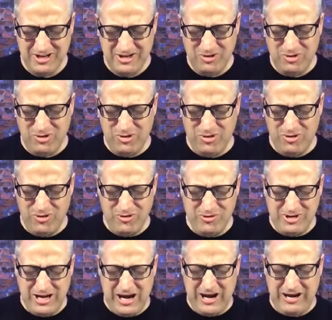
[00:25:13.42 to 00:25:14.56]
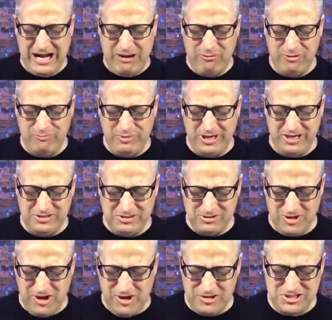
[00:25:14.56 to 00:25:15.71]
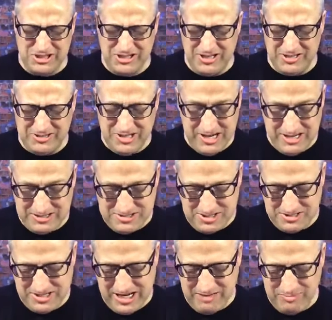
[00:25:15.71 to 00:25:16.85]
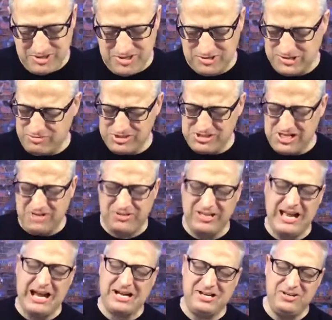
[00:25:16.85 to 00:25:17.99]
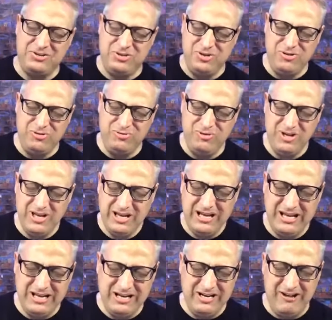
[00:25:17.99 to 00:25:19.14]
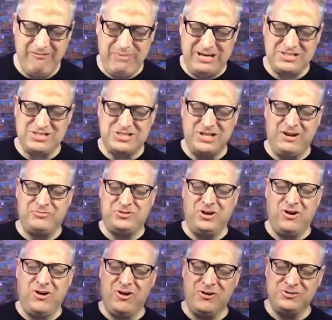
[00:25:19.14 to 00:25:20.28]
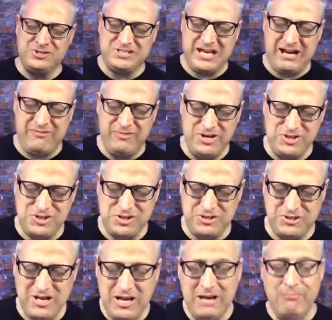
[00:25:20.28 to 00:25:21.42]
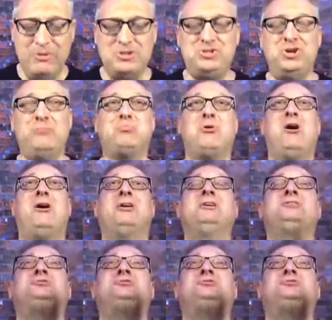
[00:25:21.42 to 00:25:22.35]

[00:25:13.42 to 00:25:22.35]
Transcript: Oh God, I would be lost and undone today because there was nothing I could do in and of myself to earn salvation. But you brought it